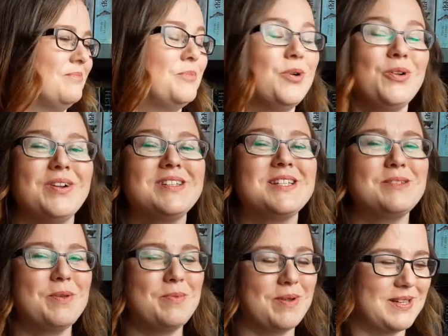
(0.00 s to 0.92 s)
Progress has
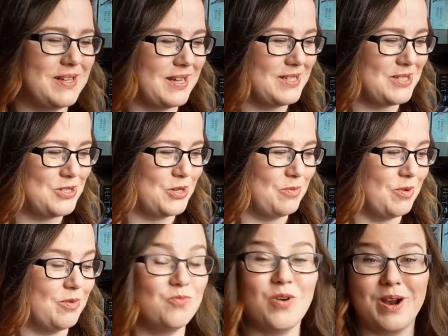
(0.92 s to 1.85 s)
been made. It's
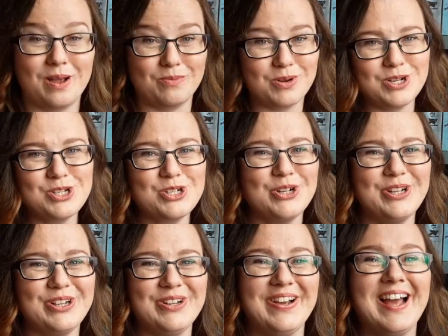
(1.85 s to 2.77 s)
enjoyable. Right, I'm going to show
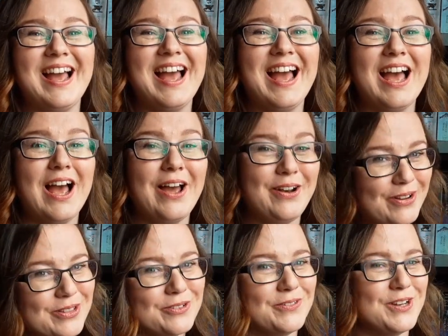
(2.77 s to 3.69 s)
you
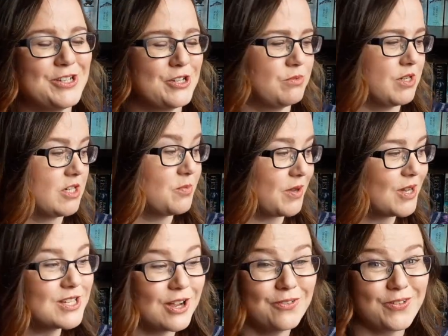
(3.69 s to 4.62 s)
another finished object
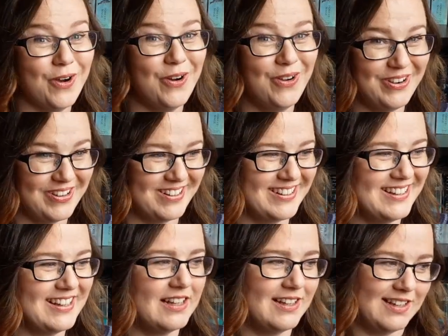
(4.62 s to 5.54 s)
because I've got
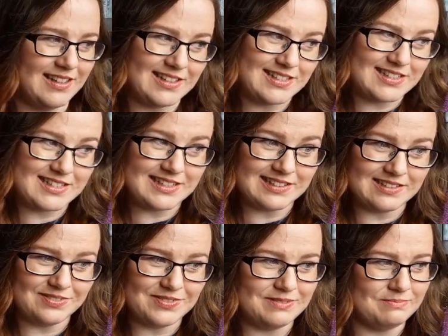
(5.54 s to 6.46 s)
like a stack
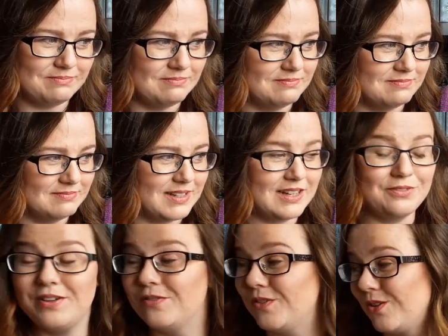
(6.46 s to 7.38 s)
of them, and I've
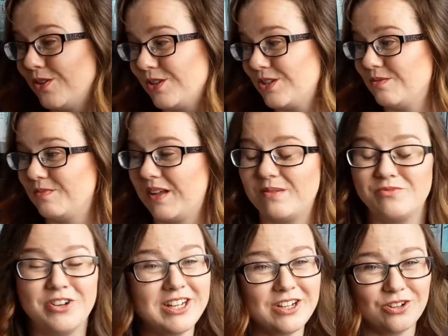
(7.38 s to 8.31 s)
even got some that I'm
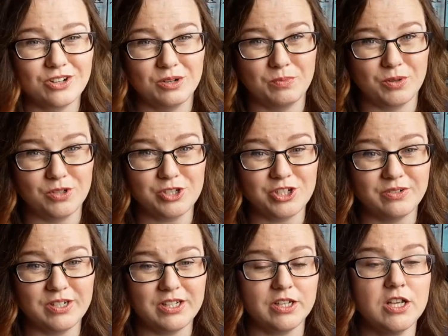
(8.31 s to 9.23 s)
really not going to bother
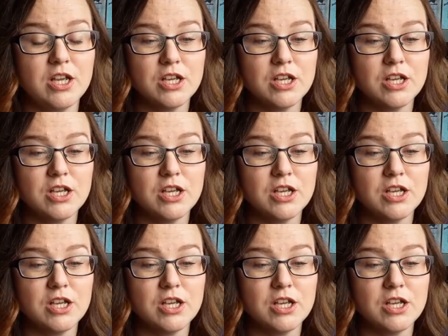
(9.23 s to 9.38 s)
showing you.